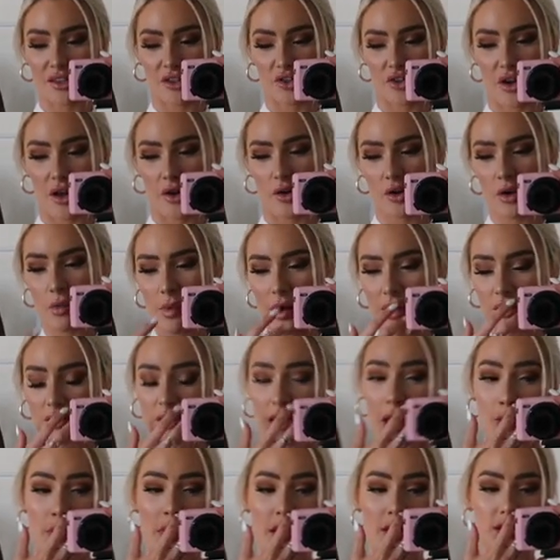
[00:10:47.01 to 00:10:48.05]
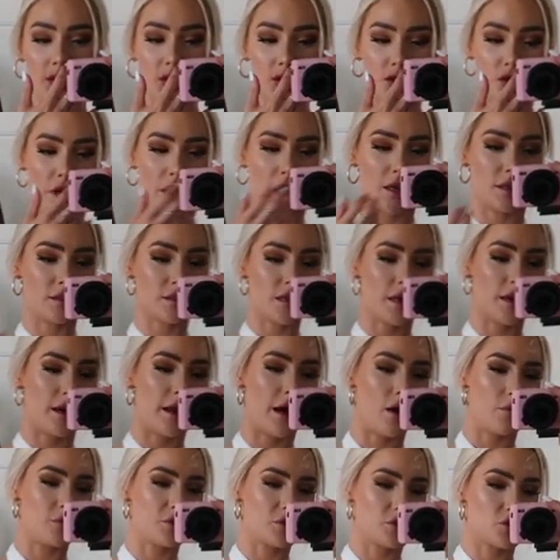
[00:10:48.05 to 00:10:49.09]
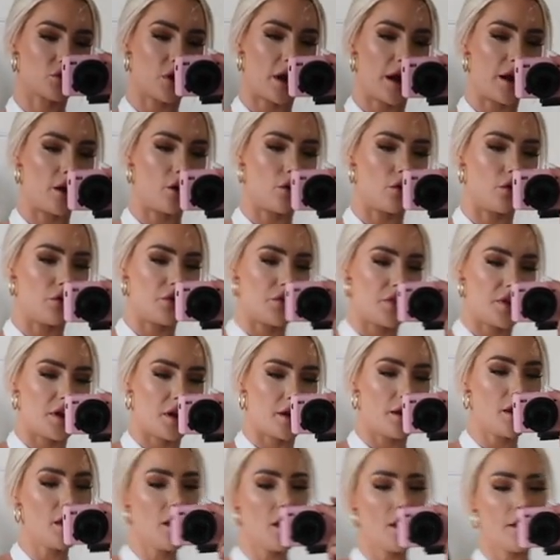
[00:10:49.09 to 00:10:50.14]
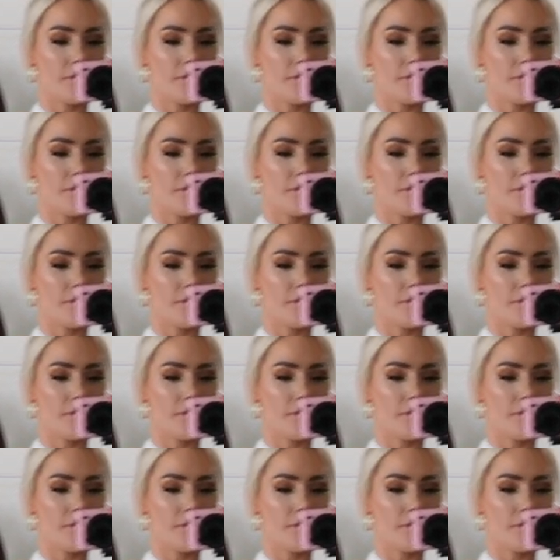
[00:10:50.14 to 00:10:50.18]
I tried on about 10 pairs of jeans and now I'm just trying on the